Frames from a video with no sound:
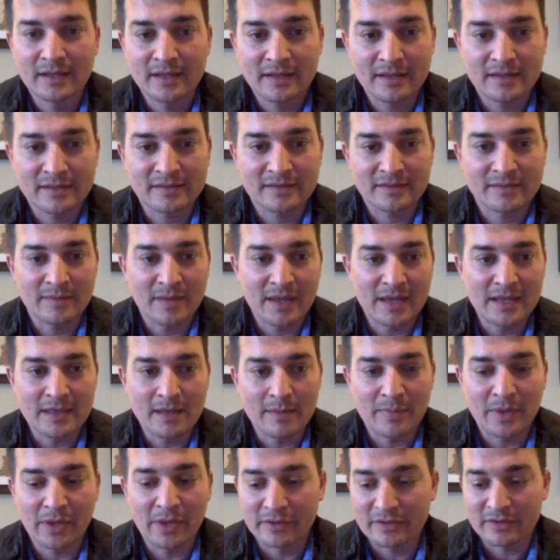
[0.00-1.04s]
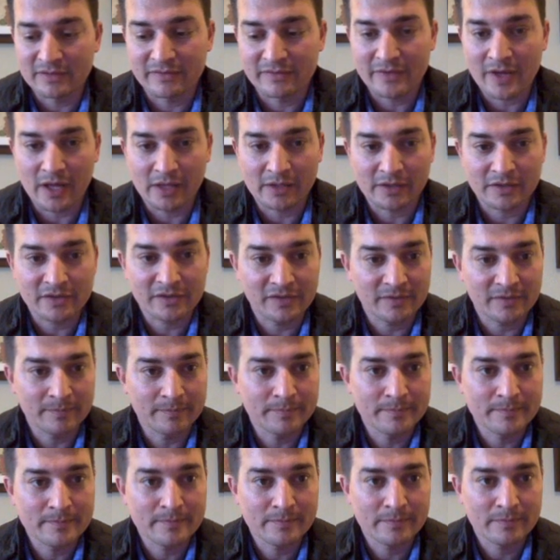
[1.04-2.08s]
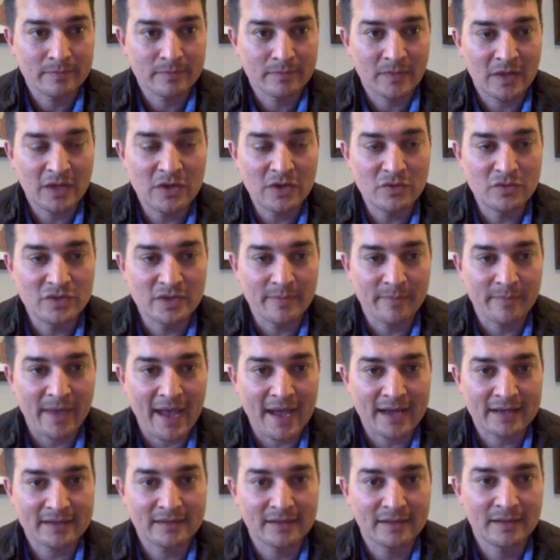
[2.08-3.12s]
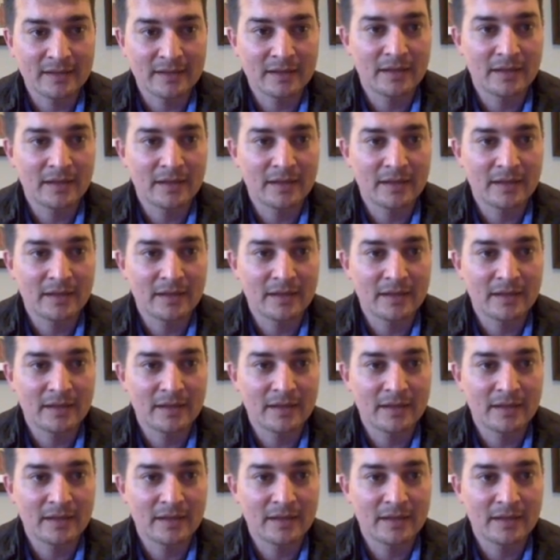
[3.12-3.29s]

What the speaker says: it's in the billions of dollars. Huge impact.